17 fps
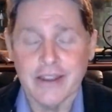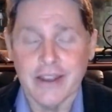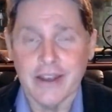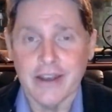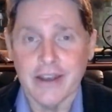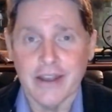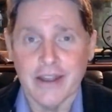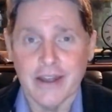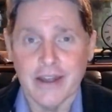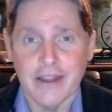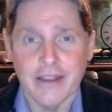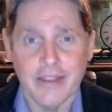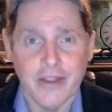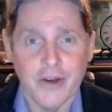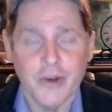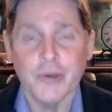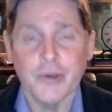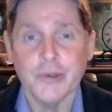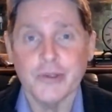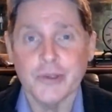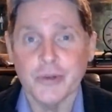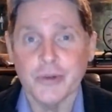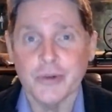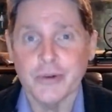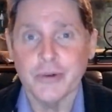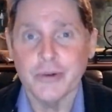then uh,
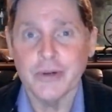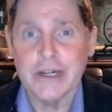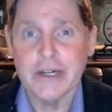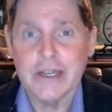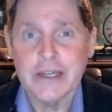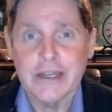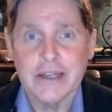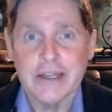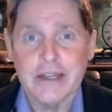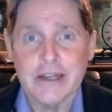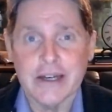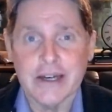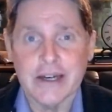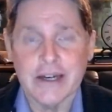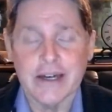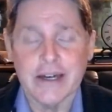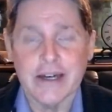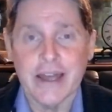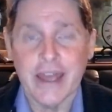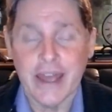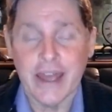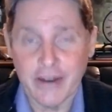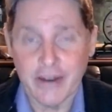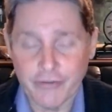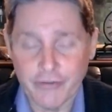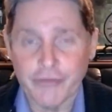those who uh,
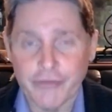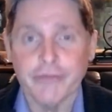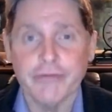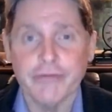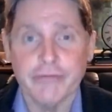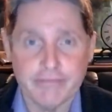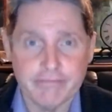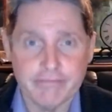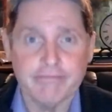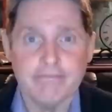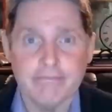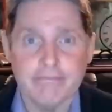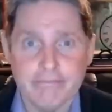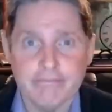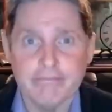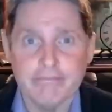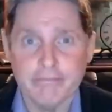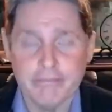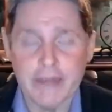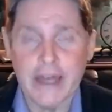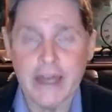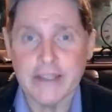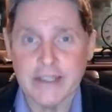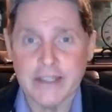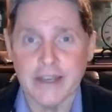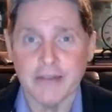have
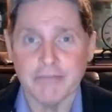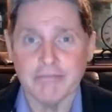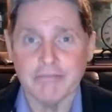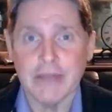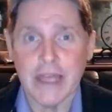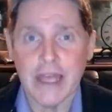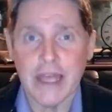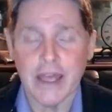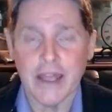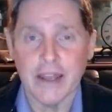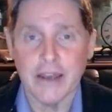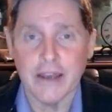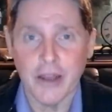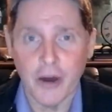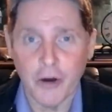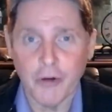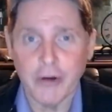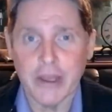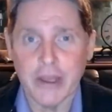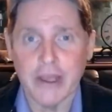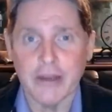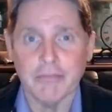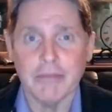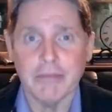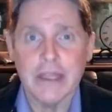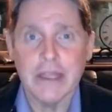met Him and know
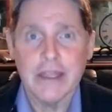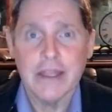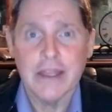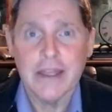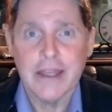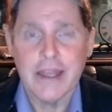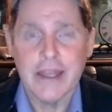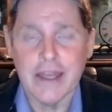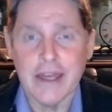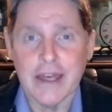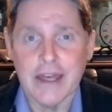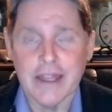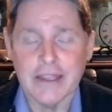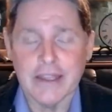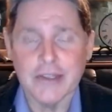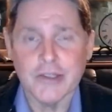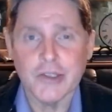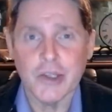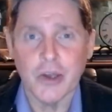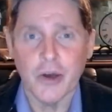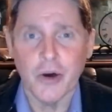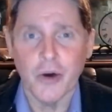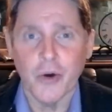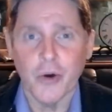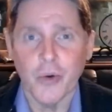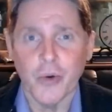Him. And
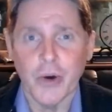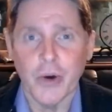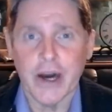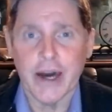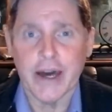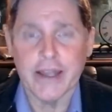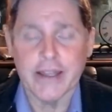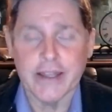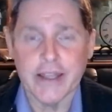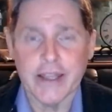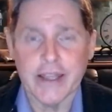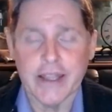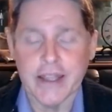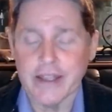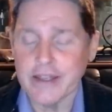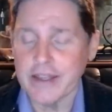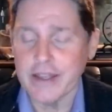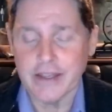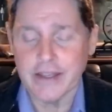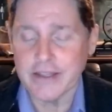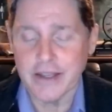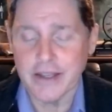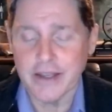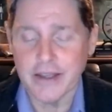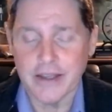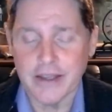so I'd lo-
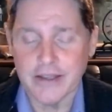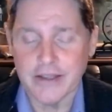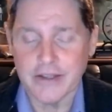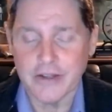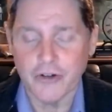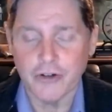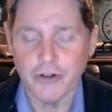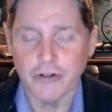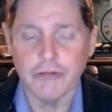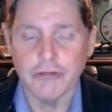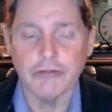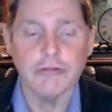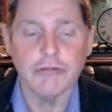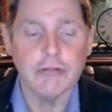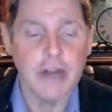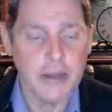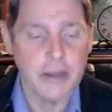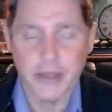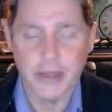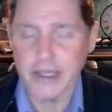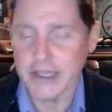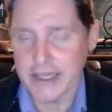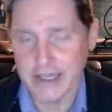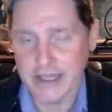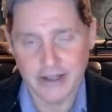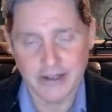it's an, an,
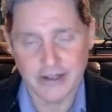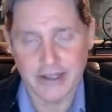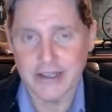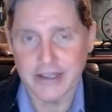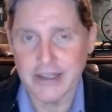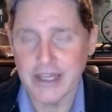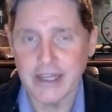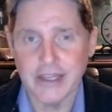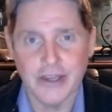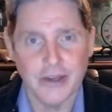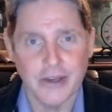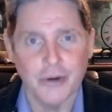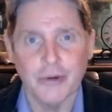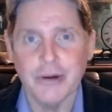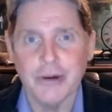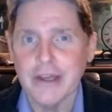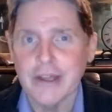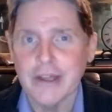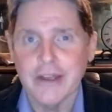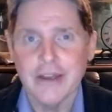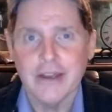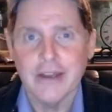incredible account, and thank you